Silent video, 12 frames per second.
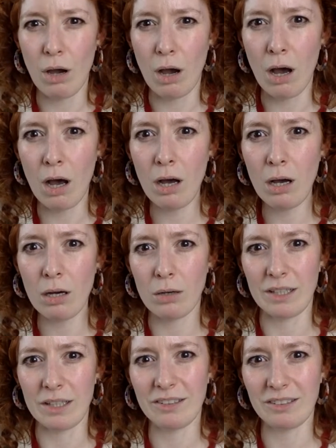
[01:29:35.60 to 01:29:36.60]
Oh,
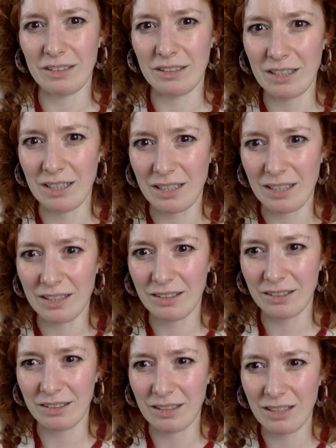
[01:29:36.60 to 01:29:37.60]
I
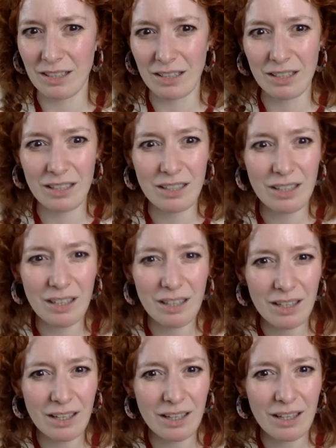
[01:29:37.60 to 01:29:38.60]
see.
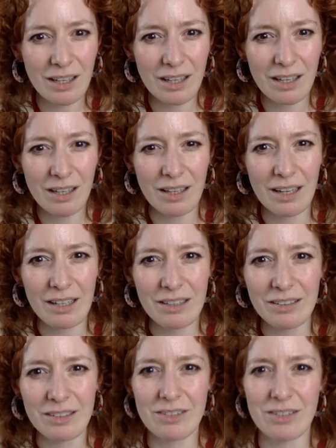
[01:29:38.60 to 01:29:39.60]
That
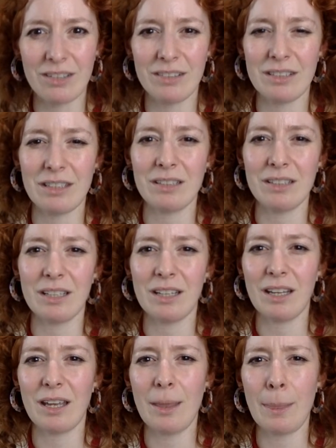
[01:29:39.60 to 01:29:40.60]
is interesting
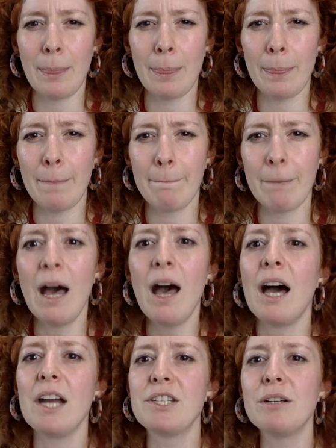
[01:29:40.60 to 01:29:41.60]
looking.
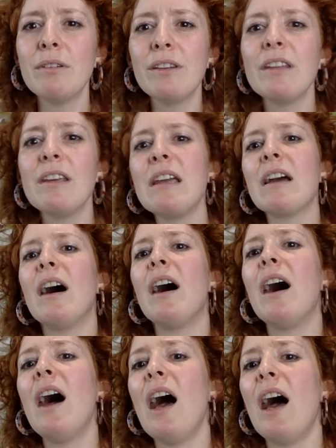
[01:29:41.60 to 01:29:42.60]
I don't think
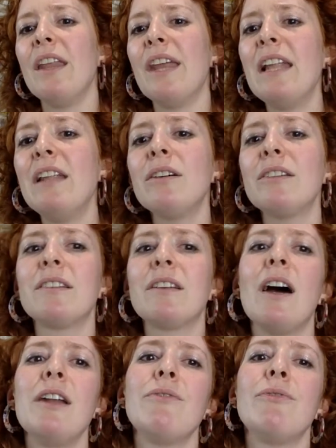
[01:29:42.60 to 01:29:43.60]
that looks
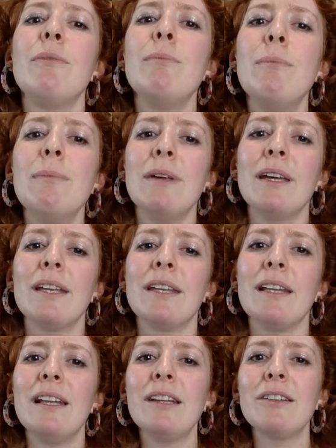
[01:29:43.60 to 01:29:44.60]
kind
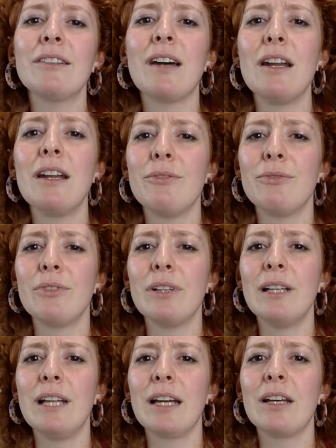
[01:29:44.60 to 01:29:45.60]
of
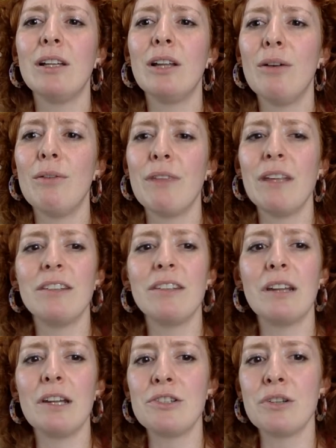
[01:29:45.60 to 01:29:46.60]
like a lot of things
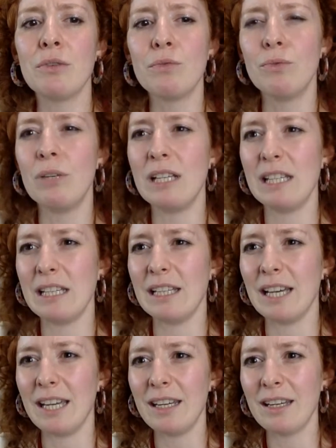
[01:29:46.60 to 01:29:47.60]
that I don't really
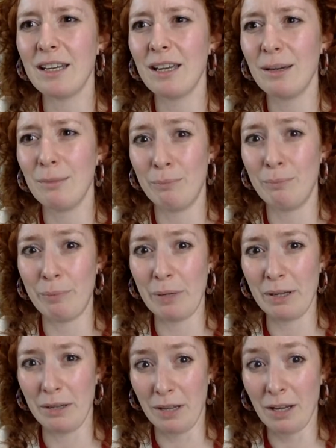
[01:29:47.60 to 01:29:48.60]
like,
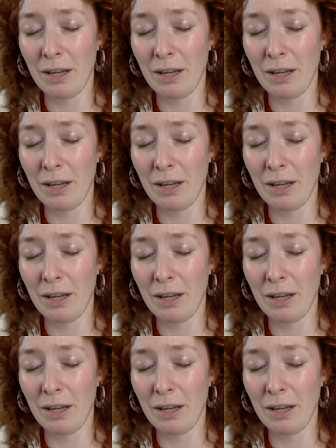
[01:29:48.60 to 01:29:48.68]
but